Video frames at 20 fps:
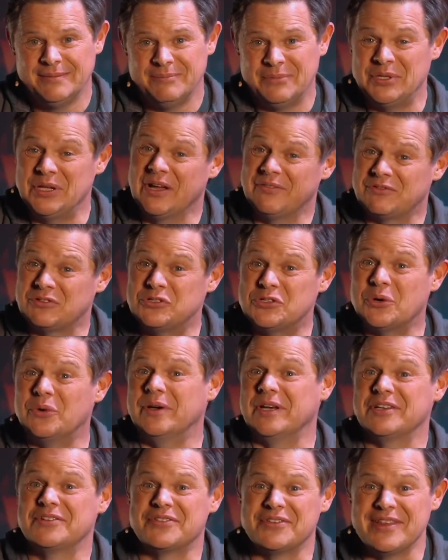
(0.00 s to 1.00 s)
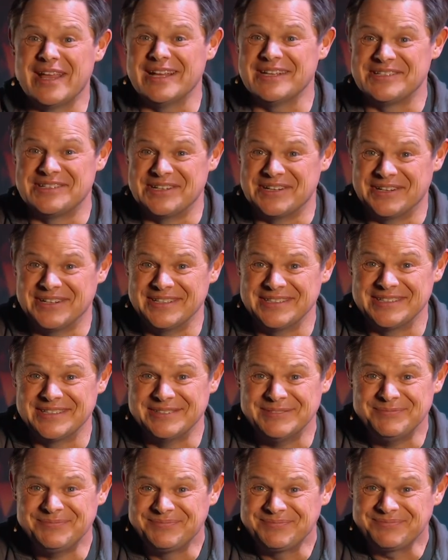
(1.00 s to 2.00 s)
But you have to join us for that series
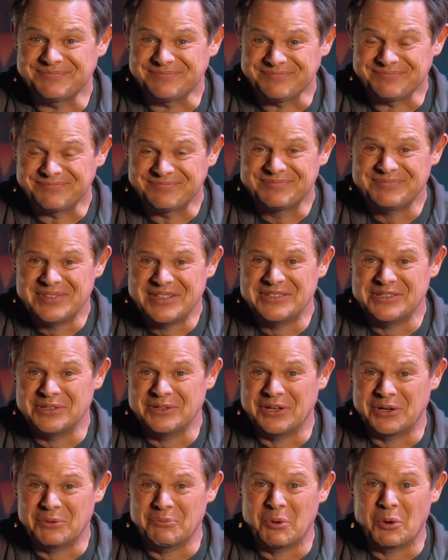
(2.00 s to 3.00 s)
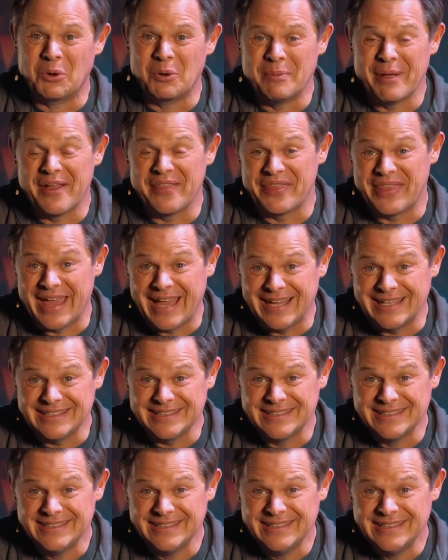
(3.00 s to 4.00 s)
to learn more about that.
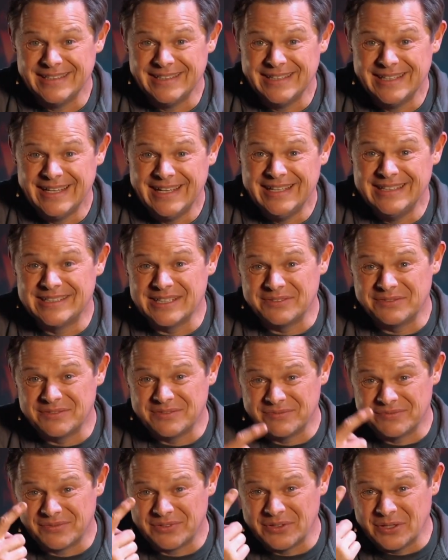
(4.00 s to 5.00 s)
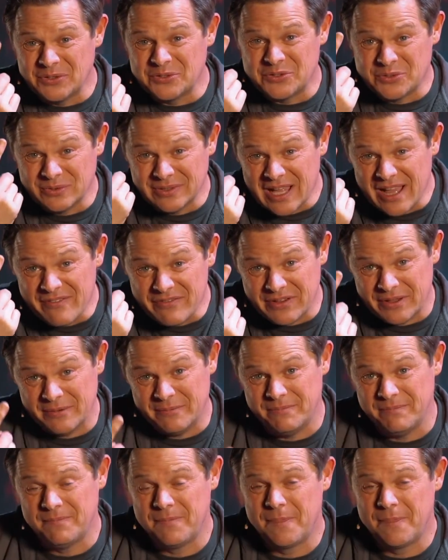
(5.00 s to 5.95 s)
He says, for those who love him